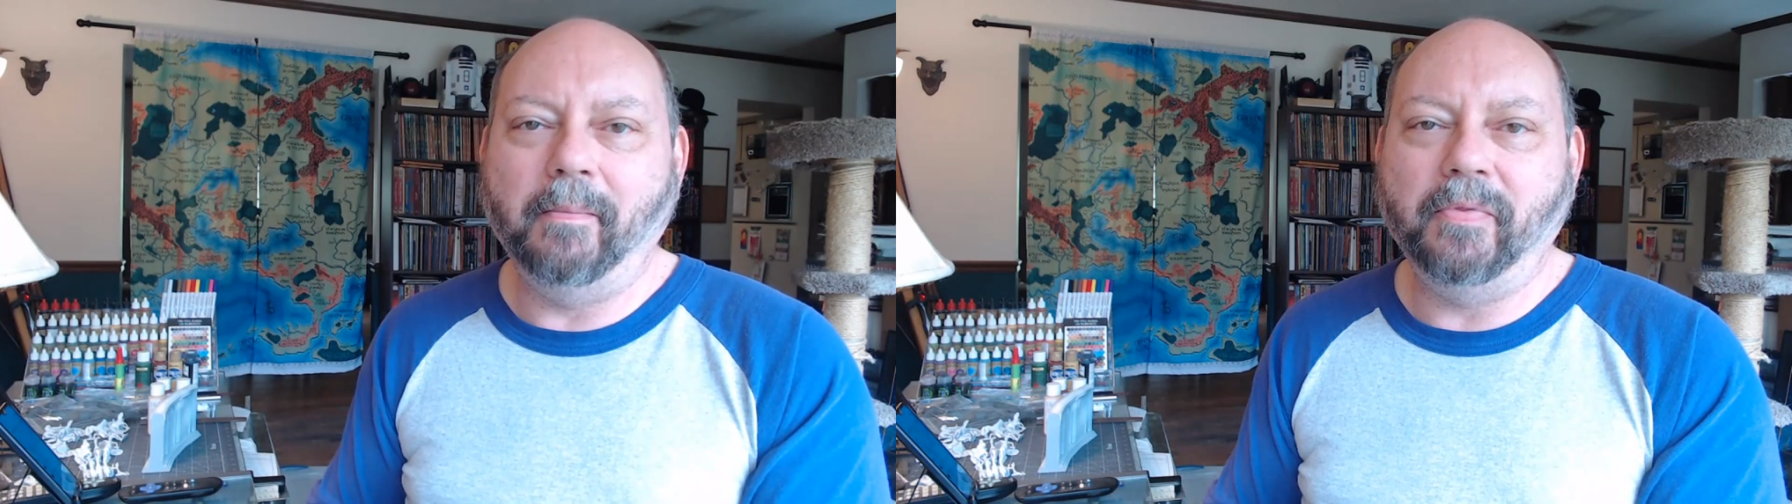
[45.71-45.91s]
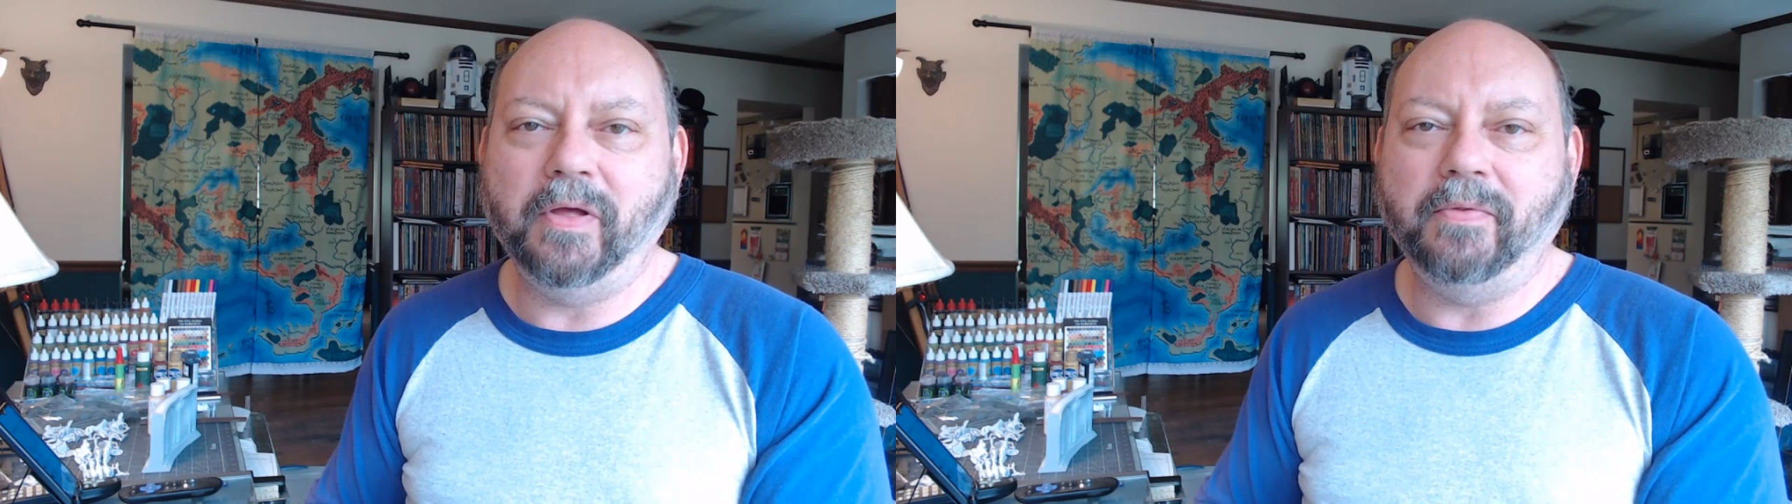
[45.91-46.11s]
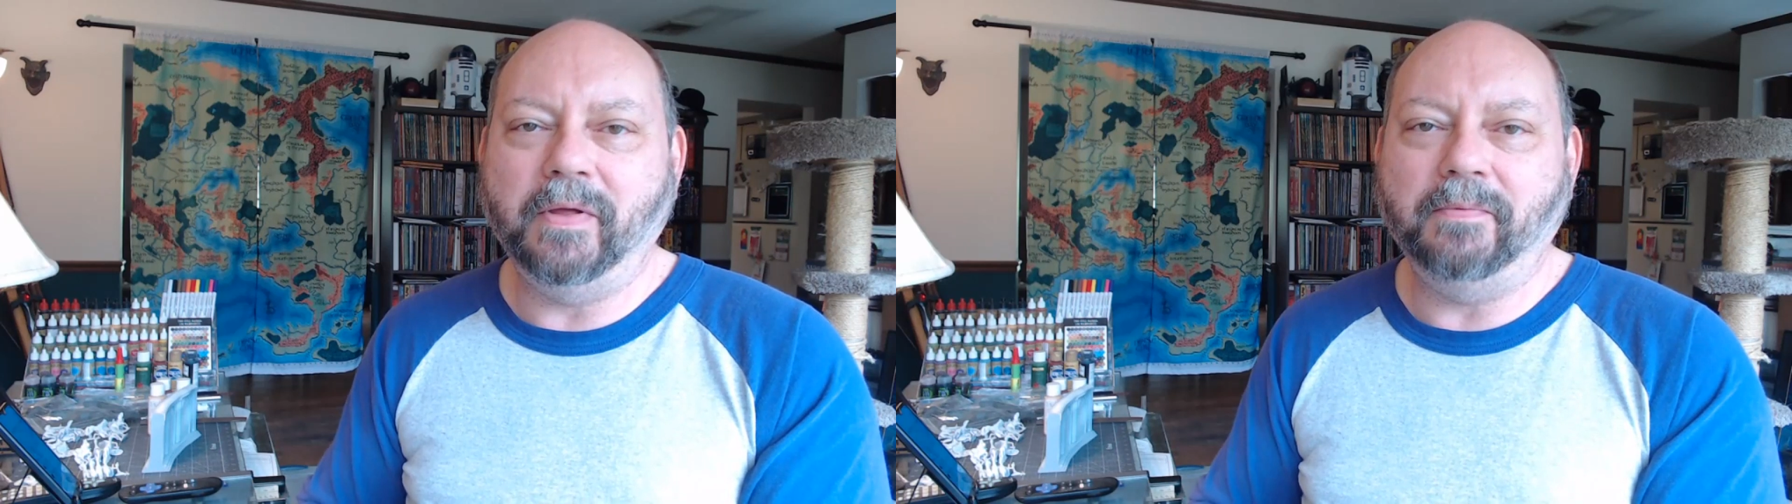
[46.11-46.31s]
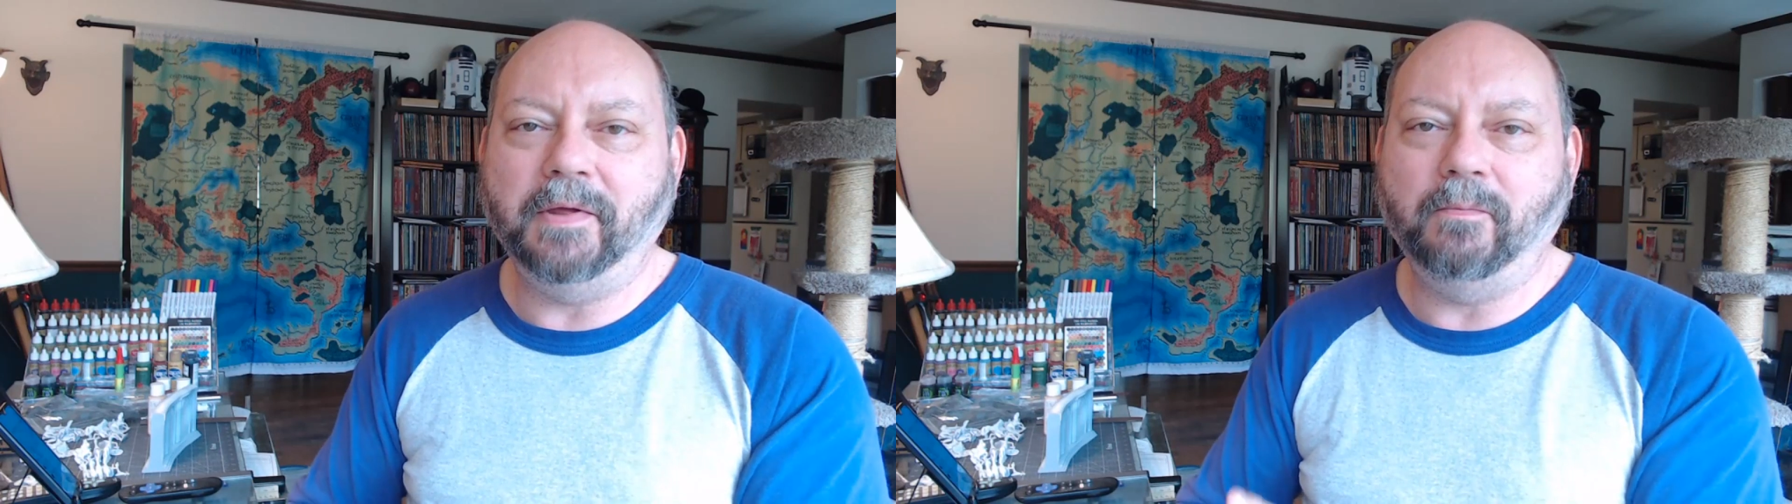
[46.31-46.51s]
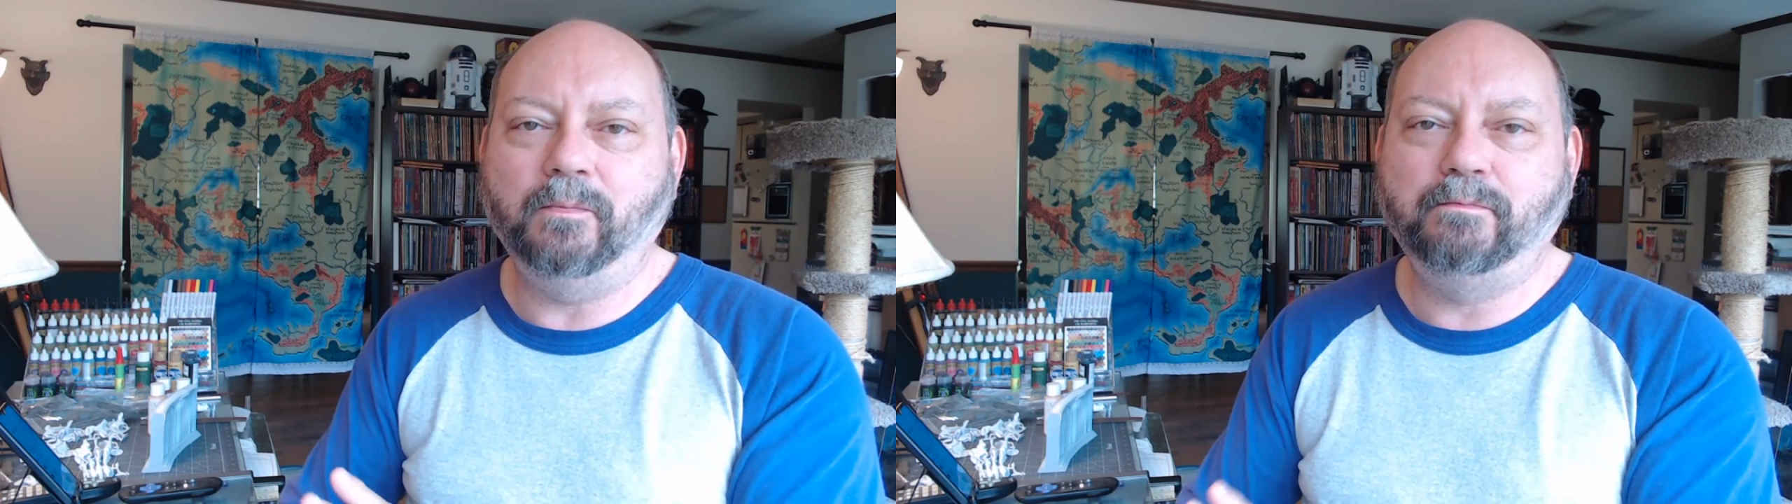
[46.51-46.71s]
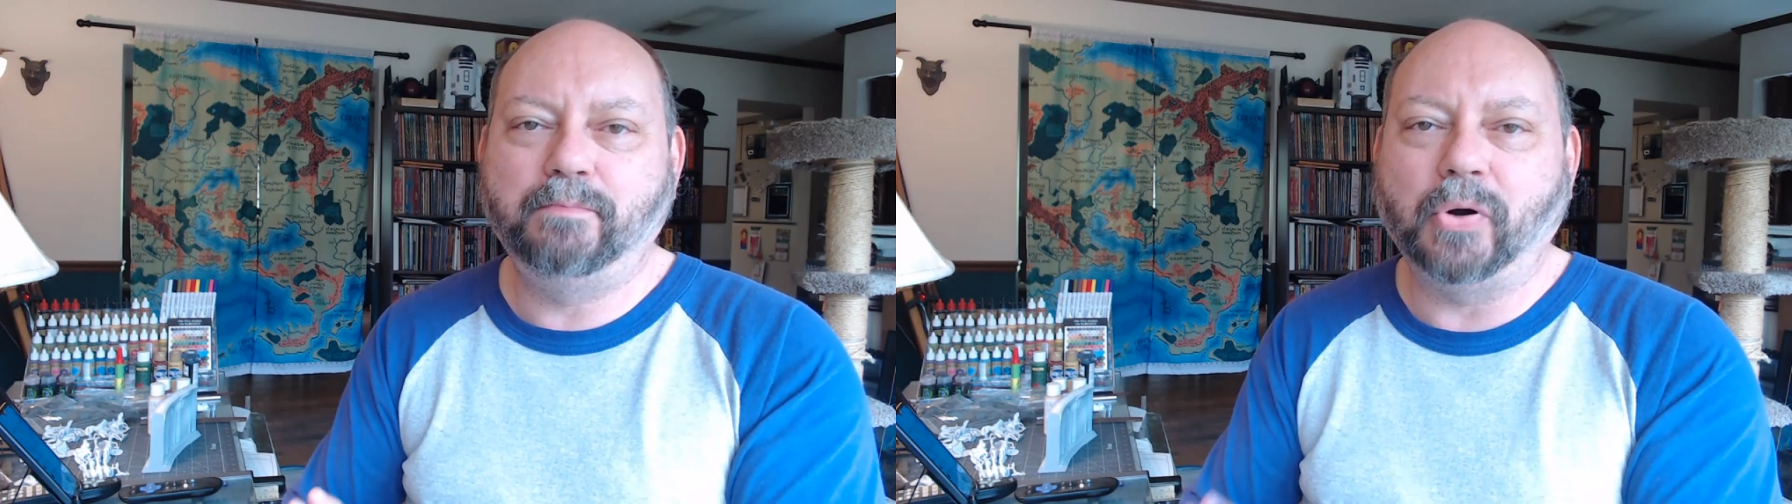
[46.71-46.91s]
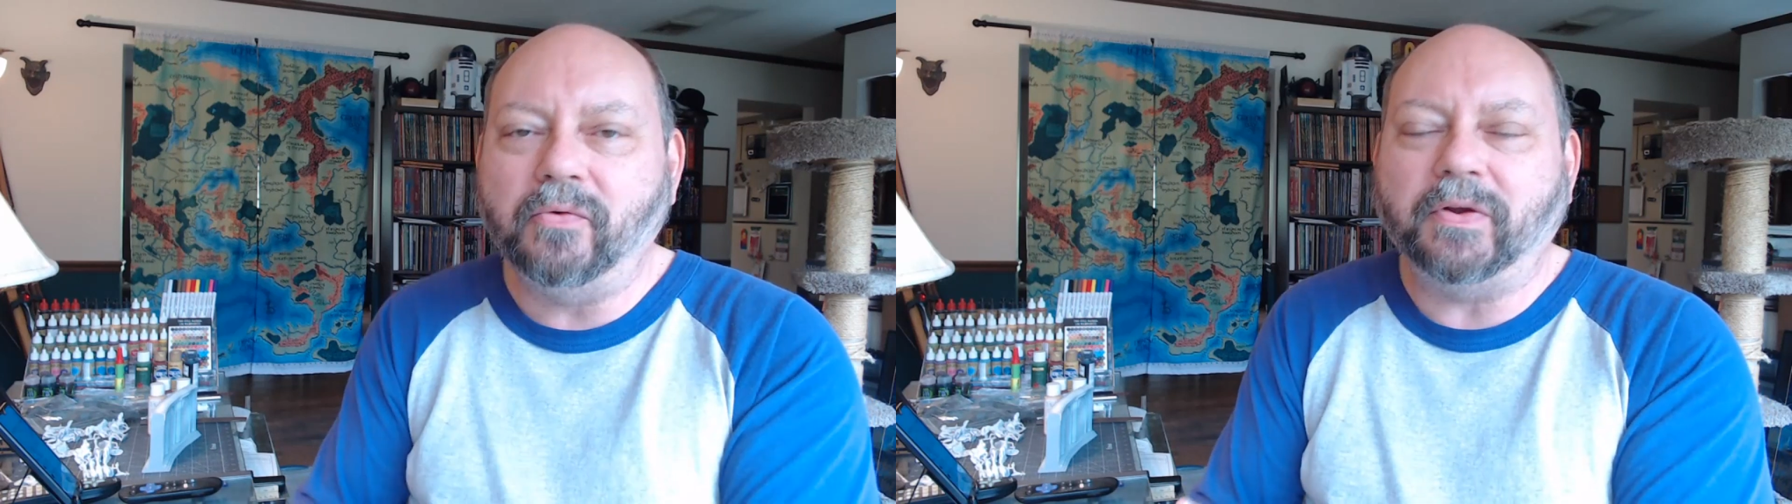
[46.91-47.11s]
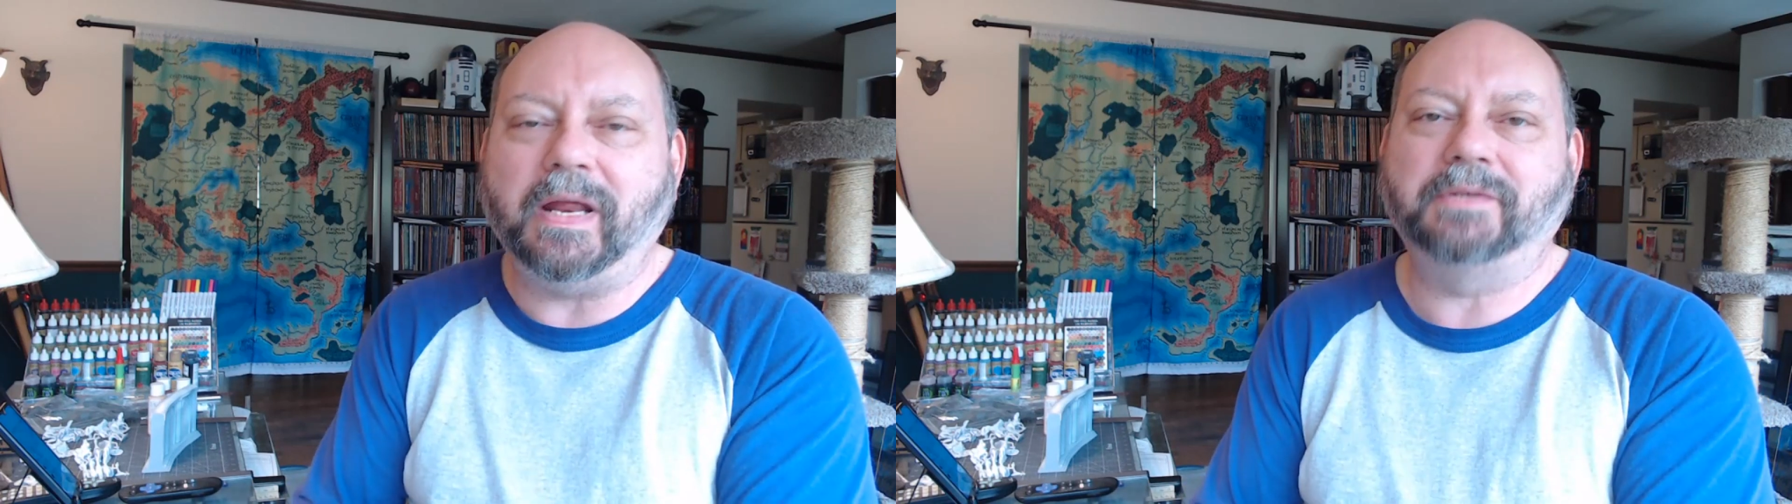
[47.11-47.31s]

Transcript: the perfect